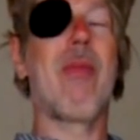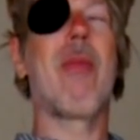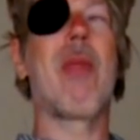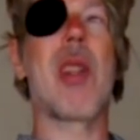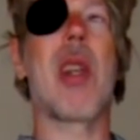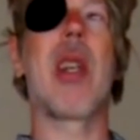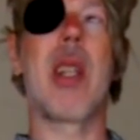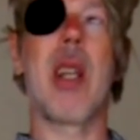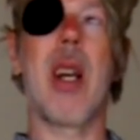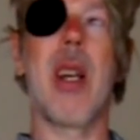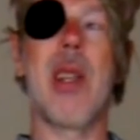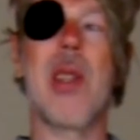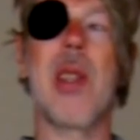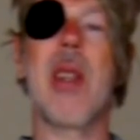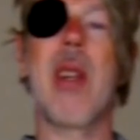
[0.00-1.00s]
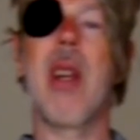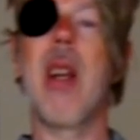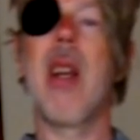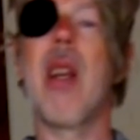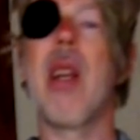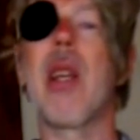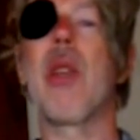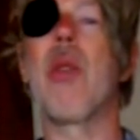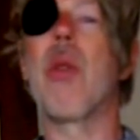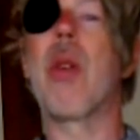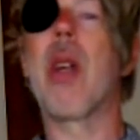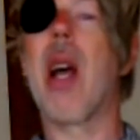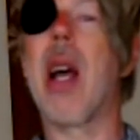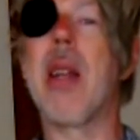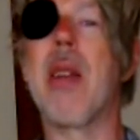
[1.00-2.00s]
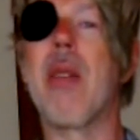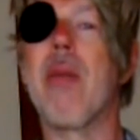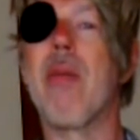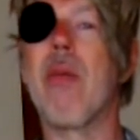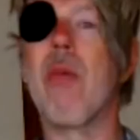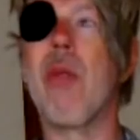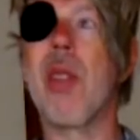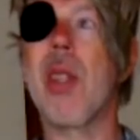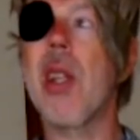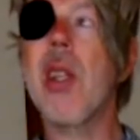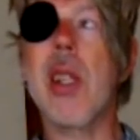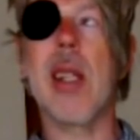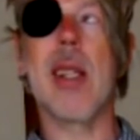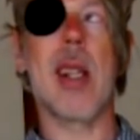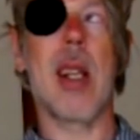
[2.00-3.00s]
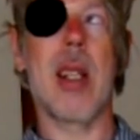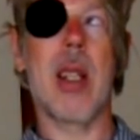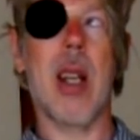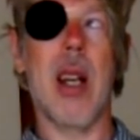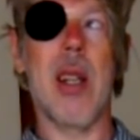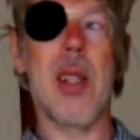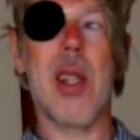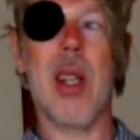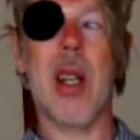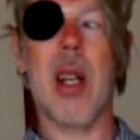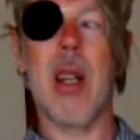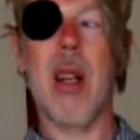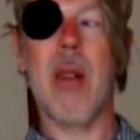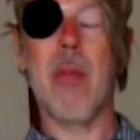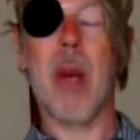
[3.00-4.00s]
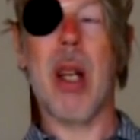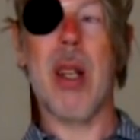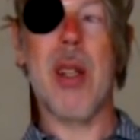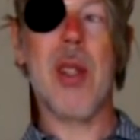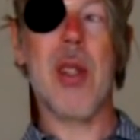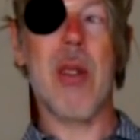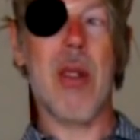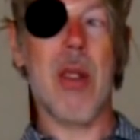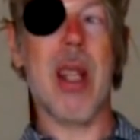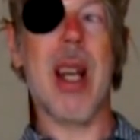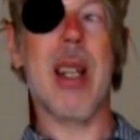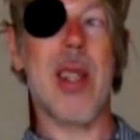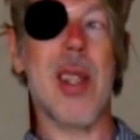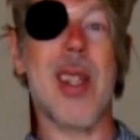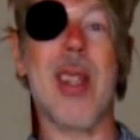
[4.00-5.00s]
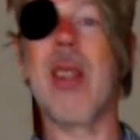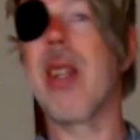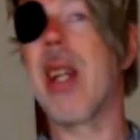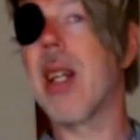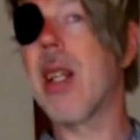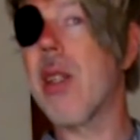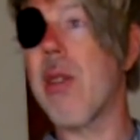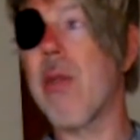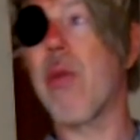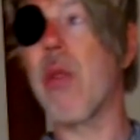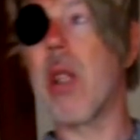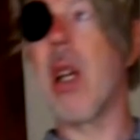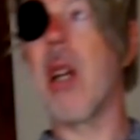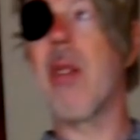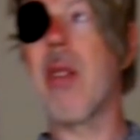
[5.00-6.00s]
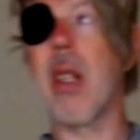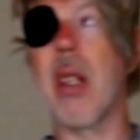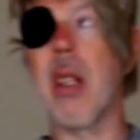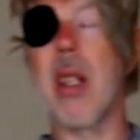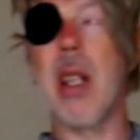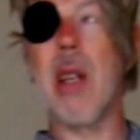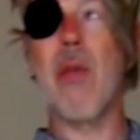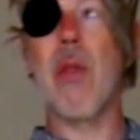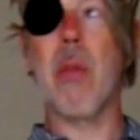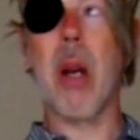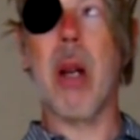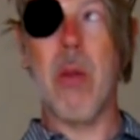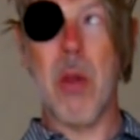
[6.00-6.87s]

zeitgeist, you can resist the zeitgeist. And my answer to that is in the negative, really. I think that even by